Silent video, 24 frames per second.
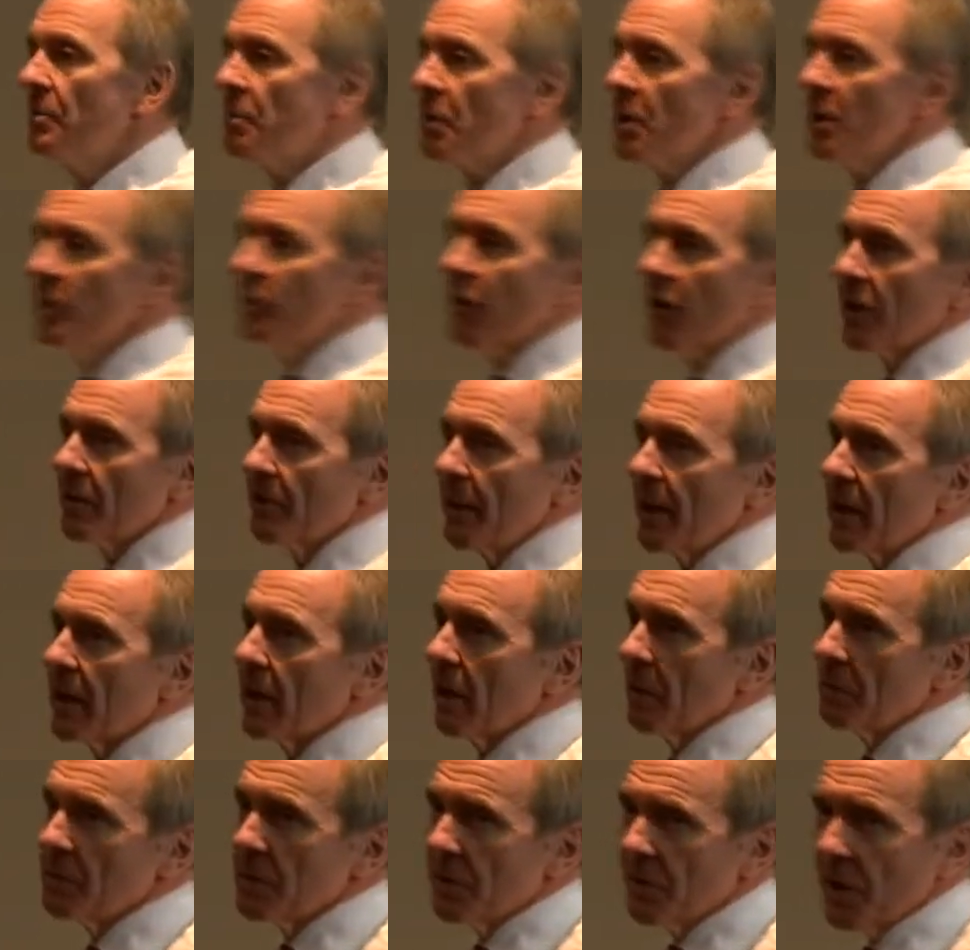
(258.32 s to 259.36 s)
pretty
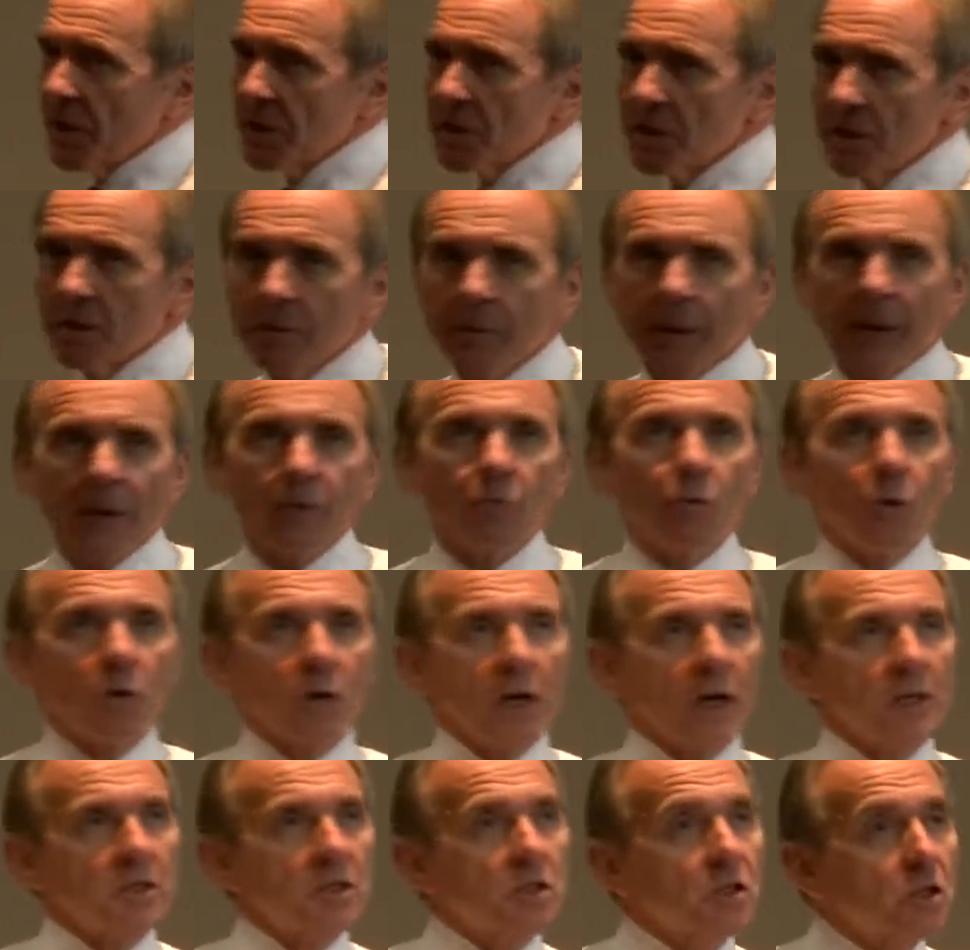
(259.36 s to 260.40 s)
fundamental observations about what
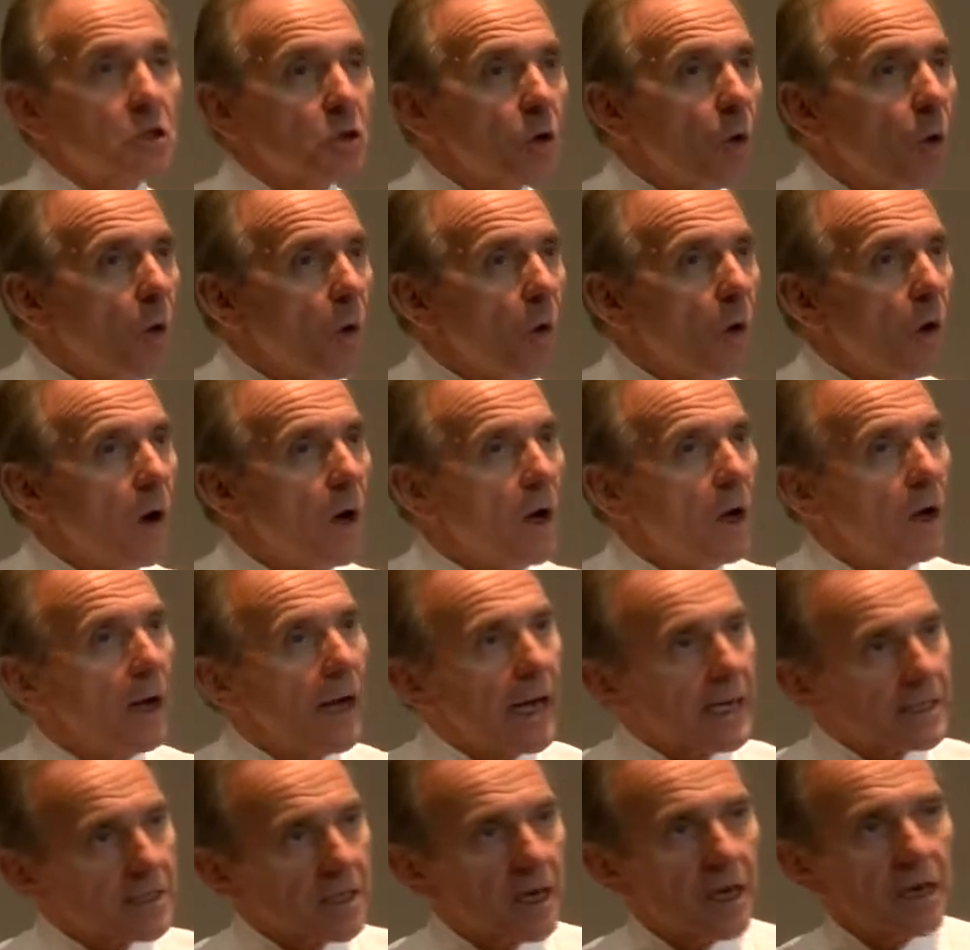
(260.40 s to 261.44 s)
I saw
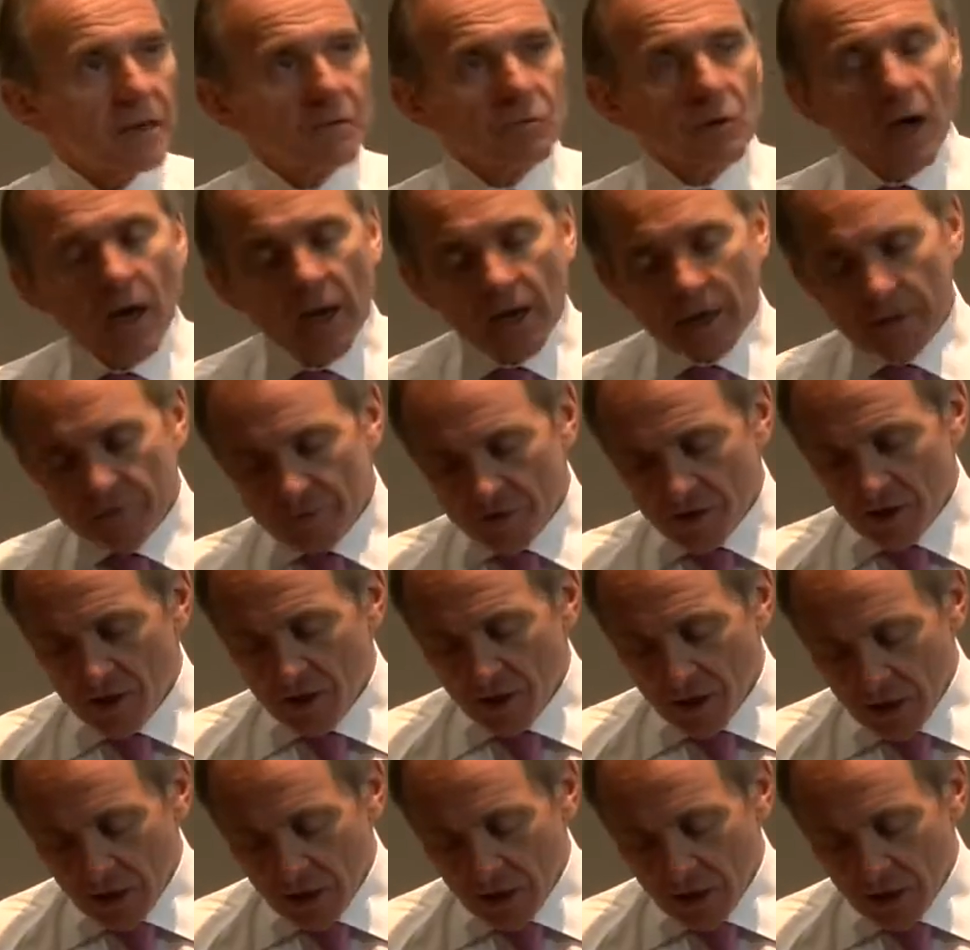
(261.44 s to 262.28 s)
as I arrived